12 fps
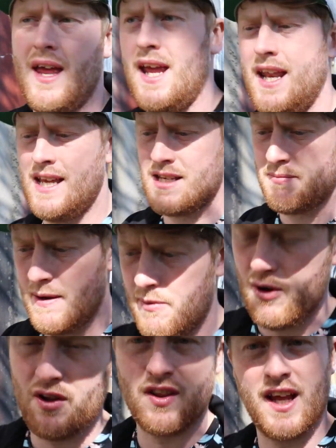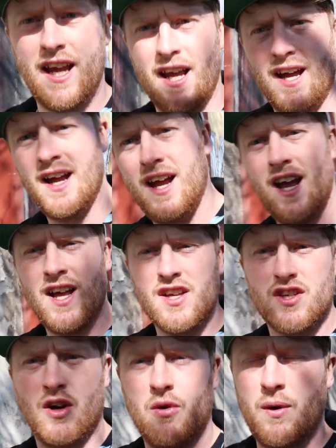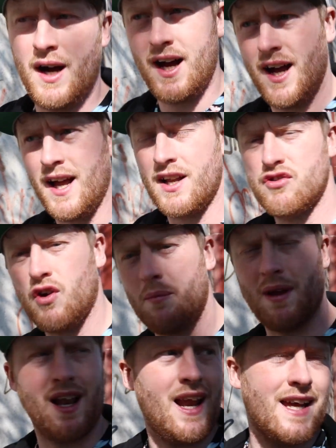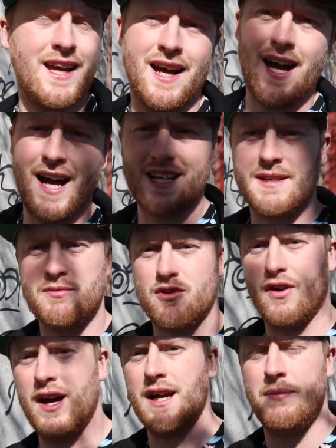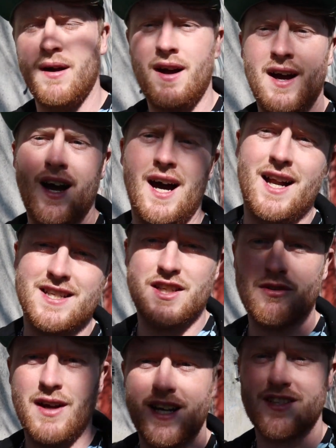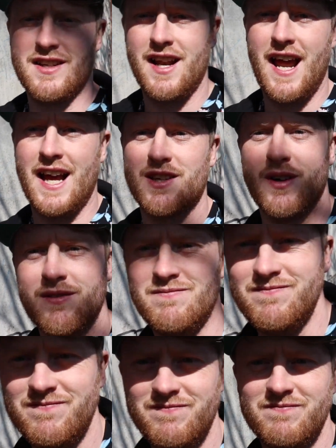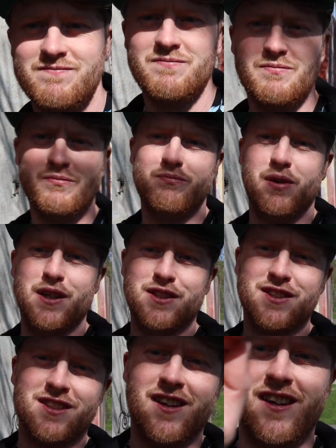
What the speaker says: It is my birthday. So drop me a like and subscribe. I'll see you guys on the next one. Peace.